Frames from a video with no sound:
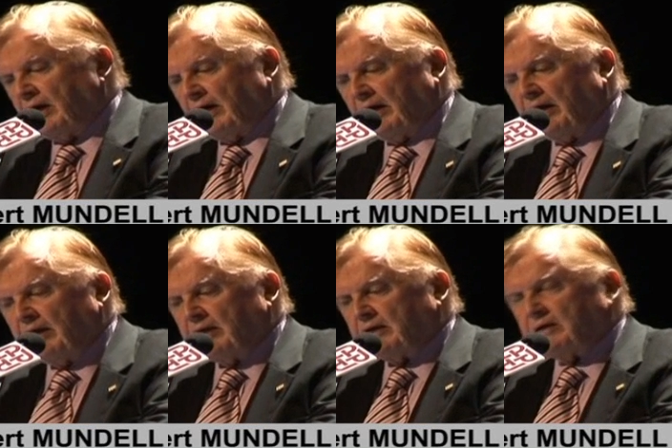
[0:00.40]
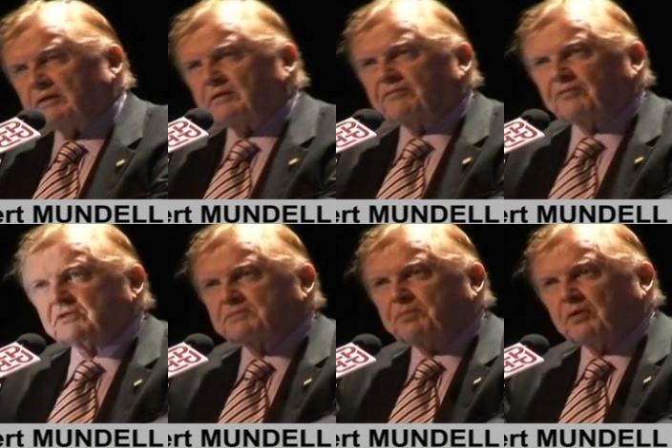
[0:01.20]
The
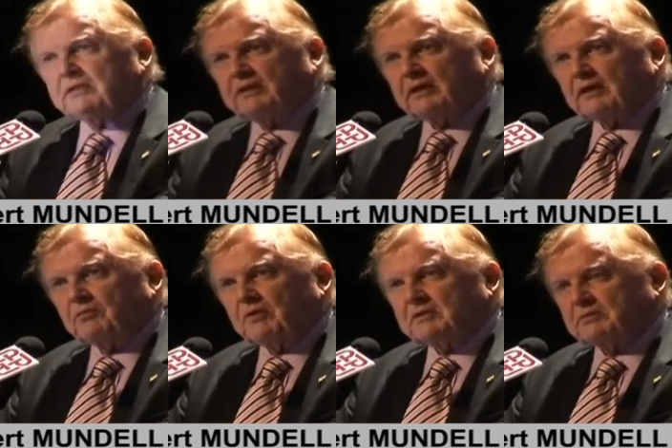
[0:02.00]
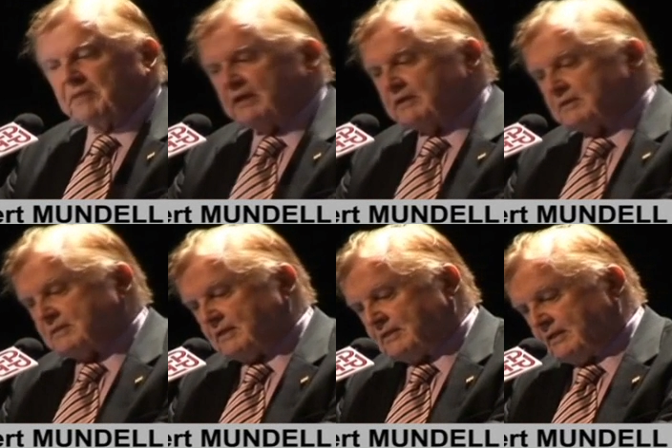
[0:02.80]
first point that I want to make
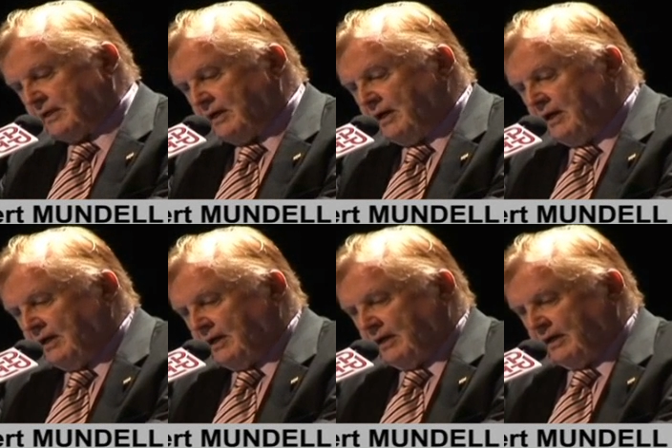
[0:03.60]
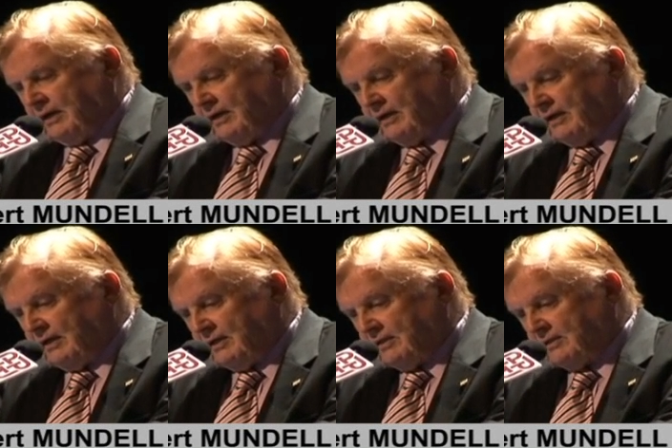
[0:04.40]
is that
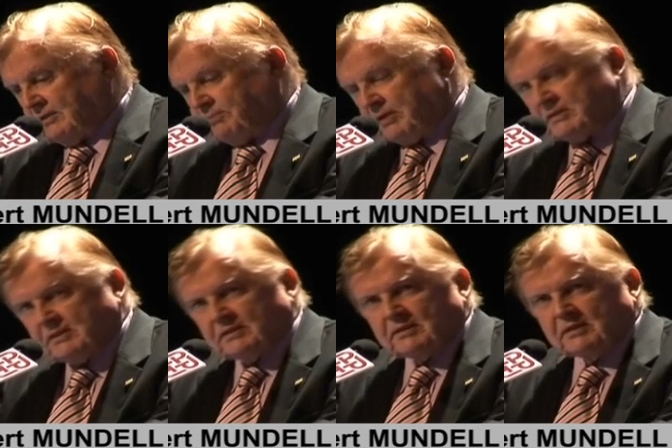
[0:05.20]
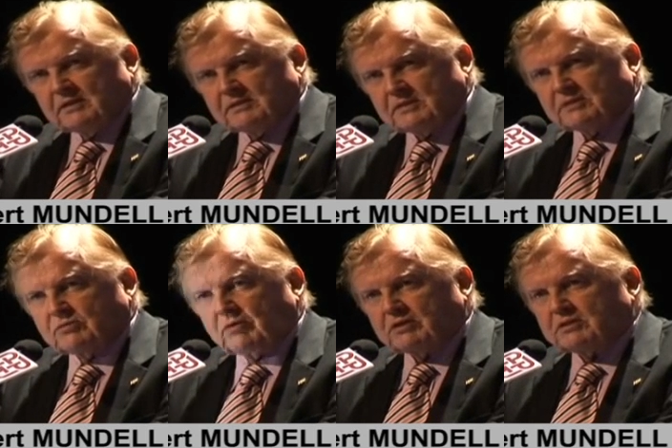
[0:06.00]
the present
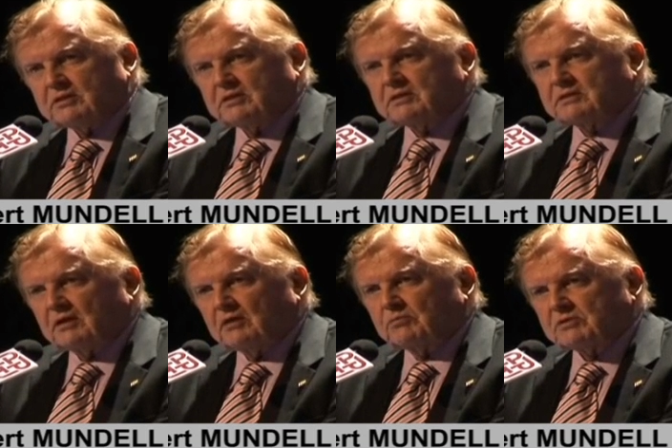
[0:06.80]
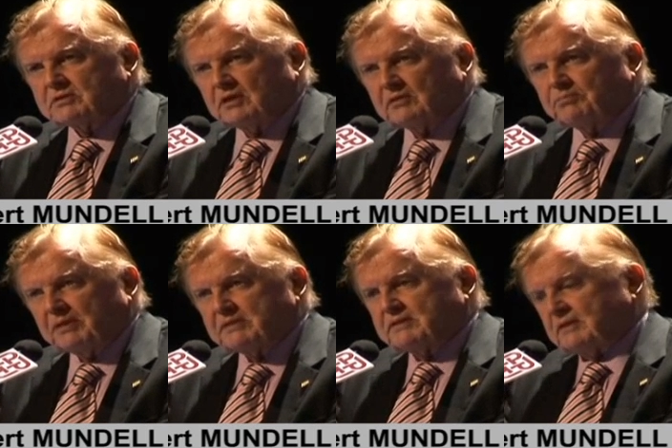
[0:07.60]
situation is almost
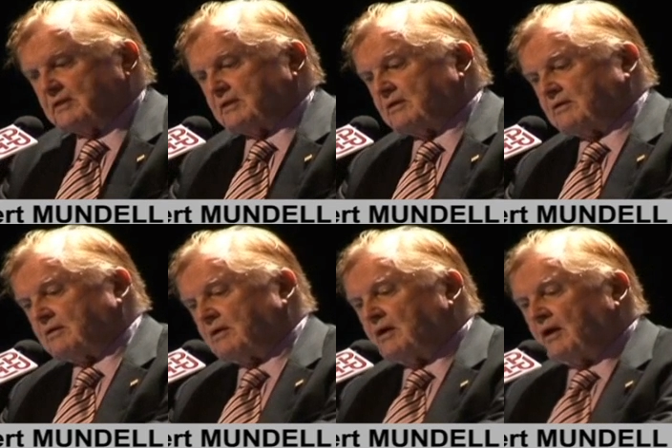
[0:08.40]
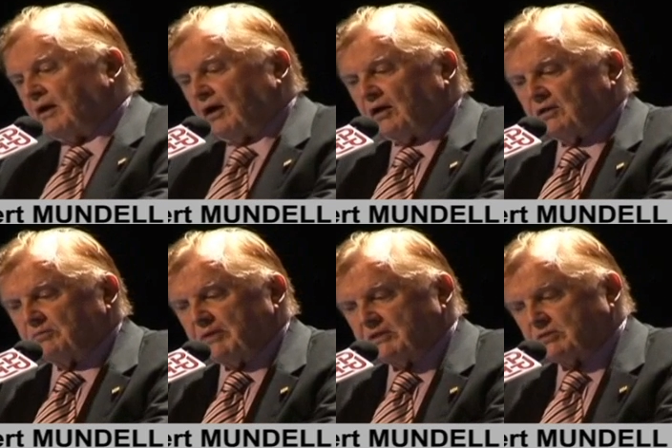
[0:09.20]
unprecedented.
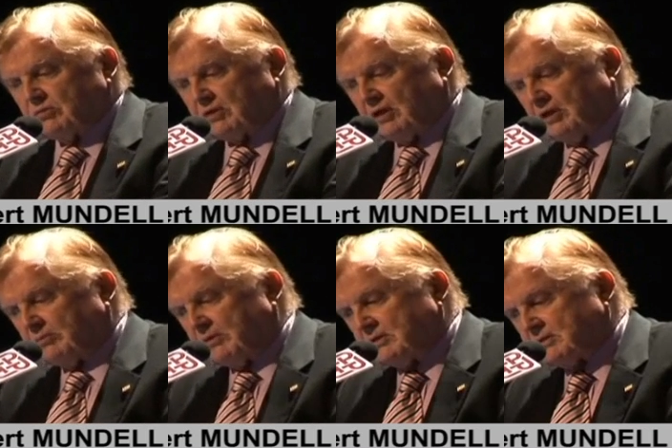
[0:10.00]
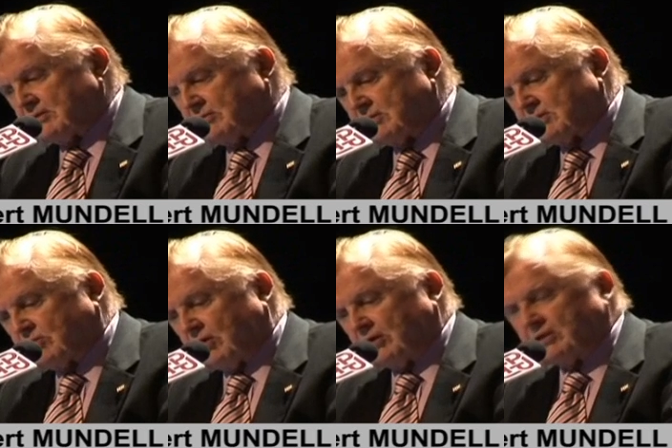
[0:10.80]
All the major economies are in
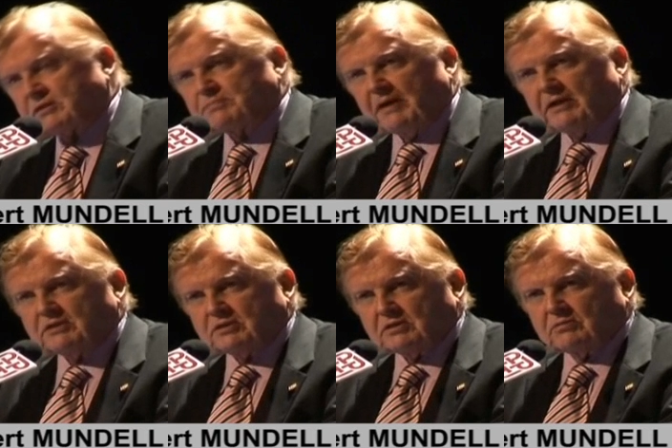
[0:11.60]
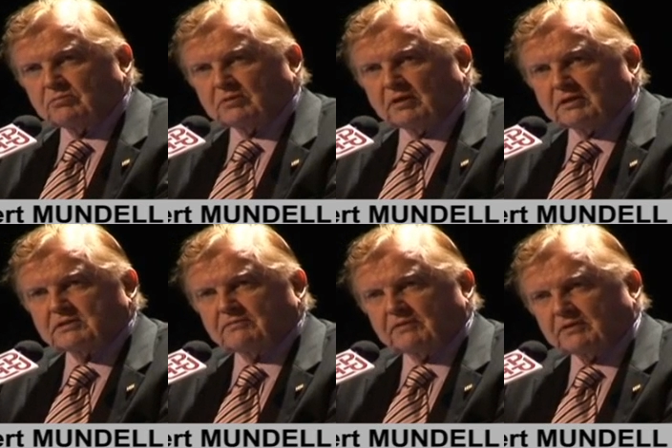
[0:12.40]
strong expansion with
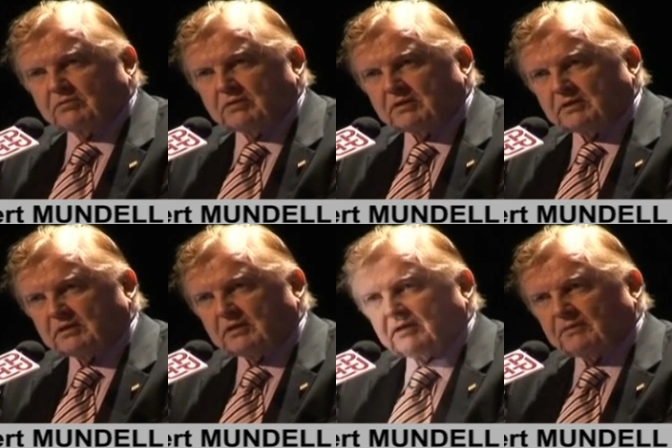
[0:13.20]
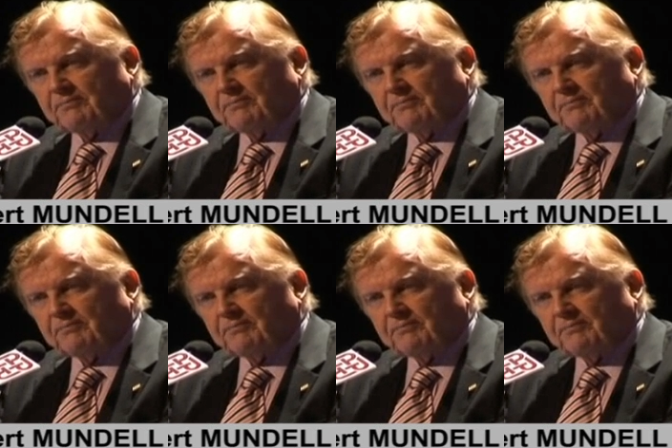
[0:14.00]
lots of liquidity today.